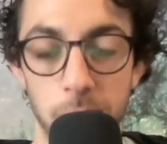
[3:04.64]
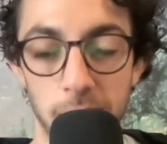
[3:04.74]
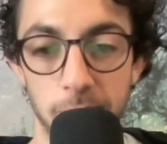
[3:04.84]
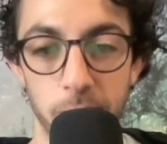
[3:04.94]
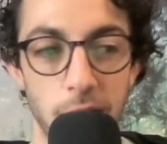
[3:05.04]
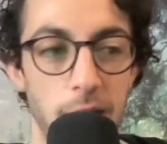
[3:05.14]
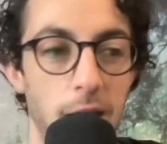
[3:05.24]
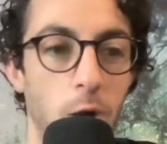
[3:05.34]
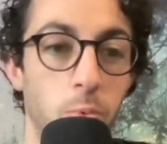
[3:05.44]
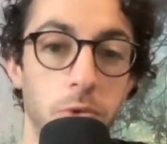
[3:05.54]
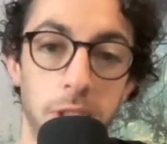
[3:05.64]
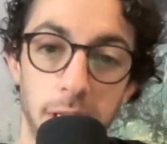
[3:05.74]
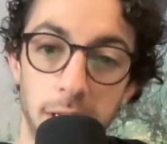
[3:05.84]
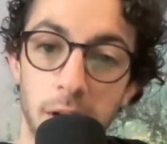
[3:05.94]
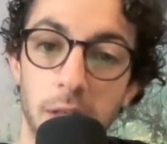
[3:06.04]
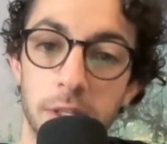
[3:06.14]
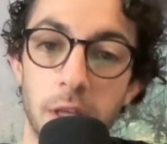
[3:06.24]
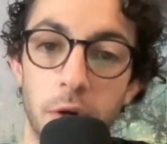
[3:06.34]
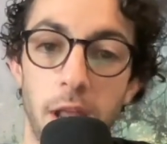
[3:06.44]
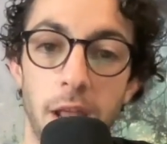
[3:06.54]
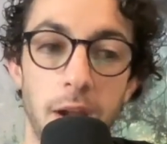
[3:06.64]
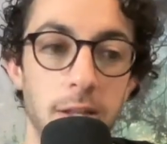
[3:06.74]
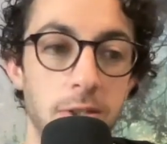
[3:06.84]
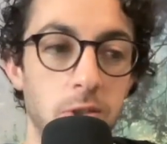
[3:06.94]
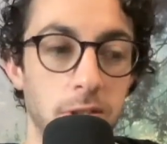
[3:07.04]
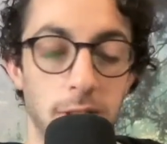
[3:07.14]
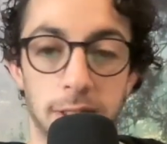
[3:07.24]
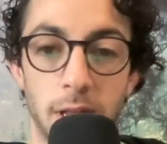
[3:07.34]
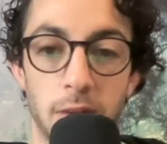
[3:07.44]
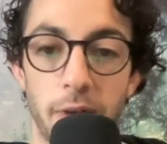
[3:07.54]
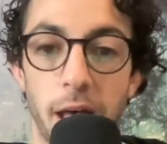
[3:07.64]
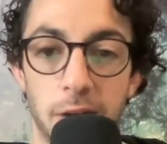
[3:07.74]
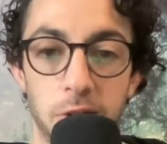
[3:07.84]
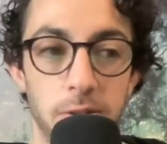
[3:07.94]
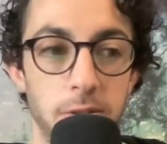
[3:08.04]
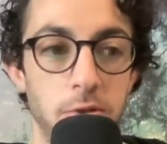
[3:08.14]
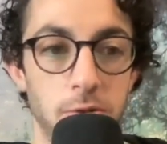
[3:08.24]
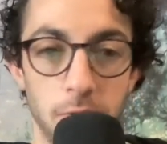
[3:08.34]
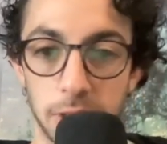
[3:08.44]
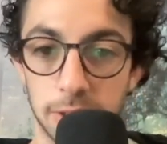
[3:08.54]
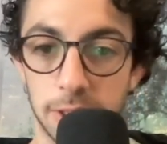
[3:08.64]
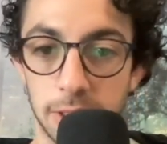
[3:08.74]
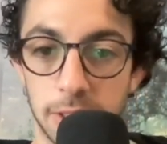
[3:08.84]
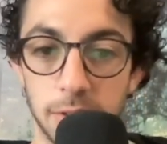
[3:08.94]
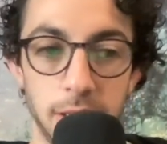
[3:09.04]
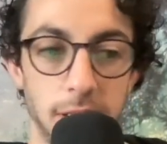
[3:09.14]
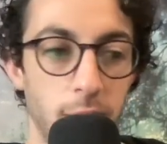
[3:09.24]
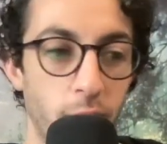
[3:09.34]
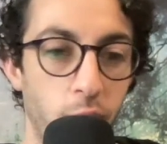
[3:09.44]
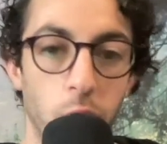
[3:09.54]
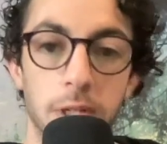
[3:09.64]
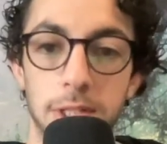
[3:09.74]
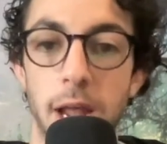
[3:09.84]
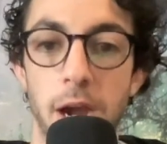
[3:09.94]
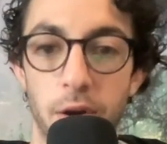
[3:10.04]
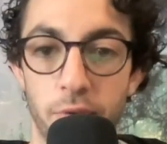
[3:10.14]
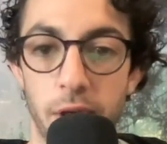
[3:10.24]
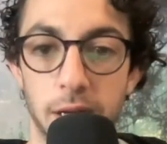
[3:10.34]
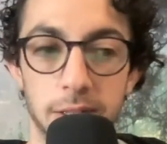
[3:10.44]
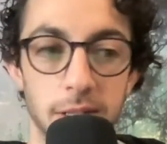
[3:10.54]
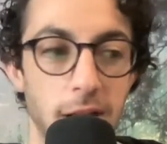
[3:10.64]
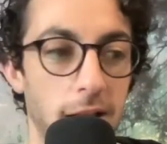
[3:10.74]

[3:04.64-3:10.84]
be. A routine, on the other hand, is just a set of actions you do consistently for a desired effect.